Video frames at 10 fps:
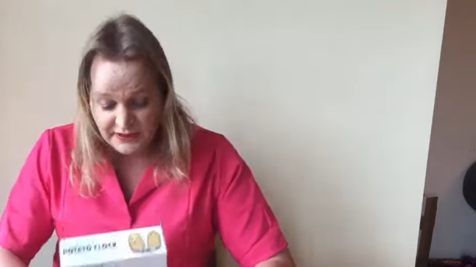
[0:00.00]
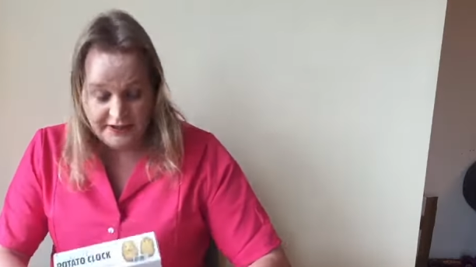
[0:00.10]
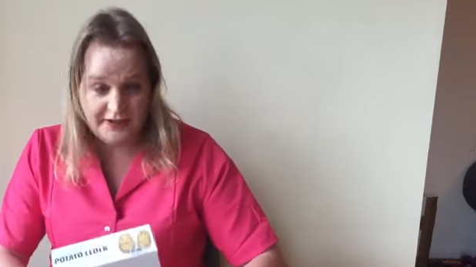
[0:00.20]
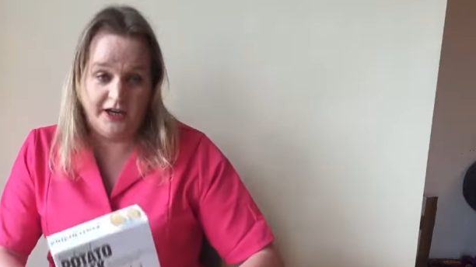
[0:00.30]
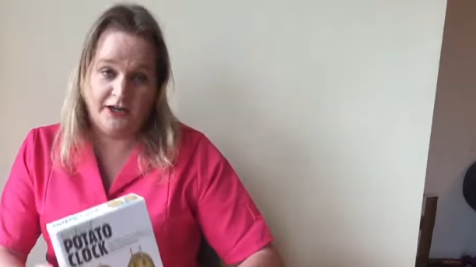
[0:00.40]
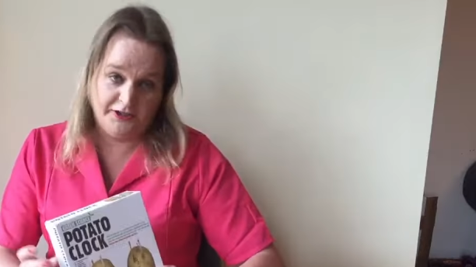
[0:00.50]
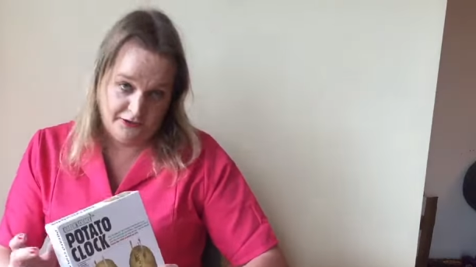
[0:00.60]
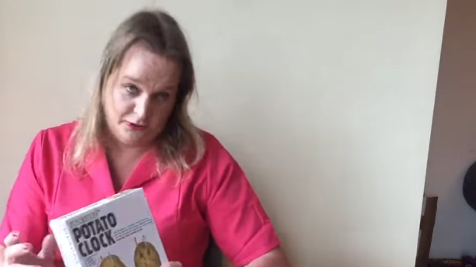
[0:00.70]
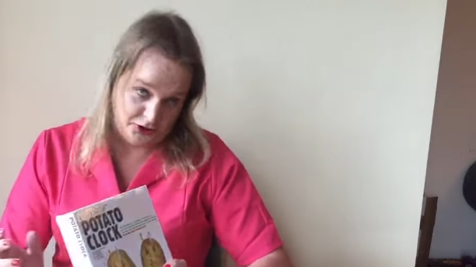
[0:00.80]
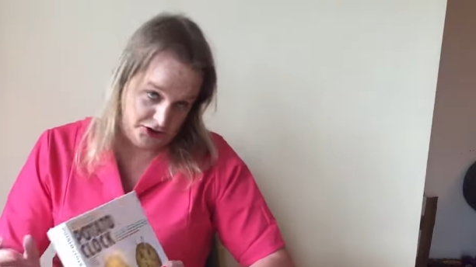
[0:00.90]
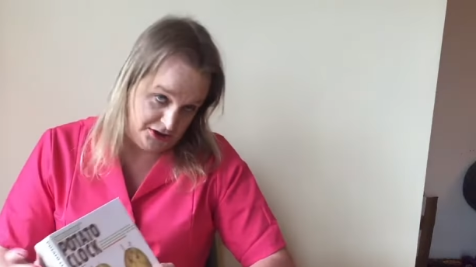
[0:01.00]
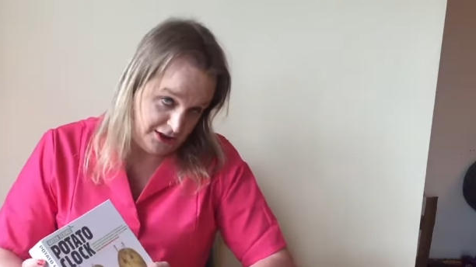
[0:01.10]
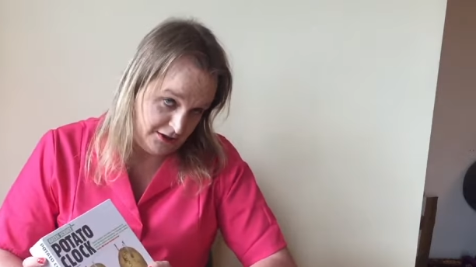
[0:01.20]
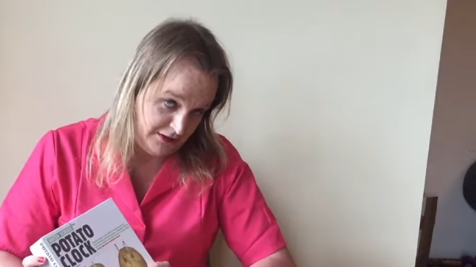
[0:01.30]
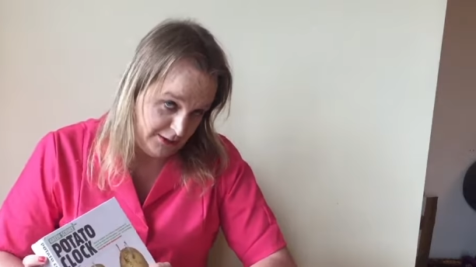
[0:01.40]
There are other auction
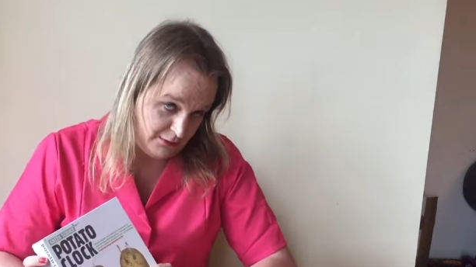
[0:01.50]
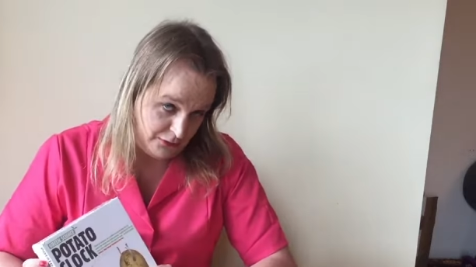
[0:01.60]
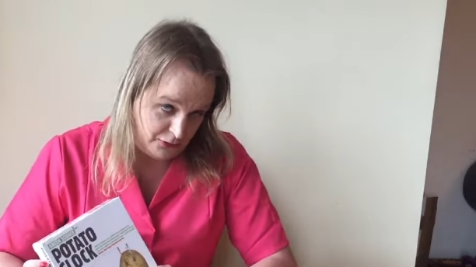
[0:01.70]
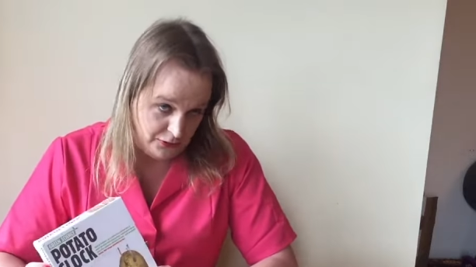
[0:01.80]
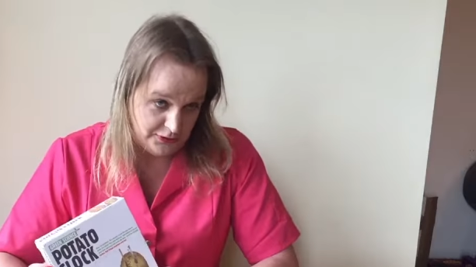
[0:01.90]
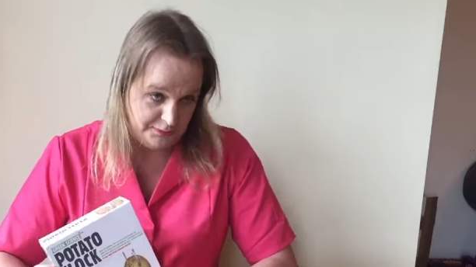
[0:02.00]
sites available, of course,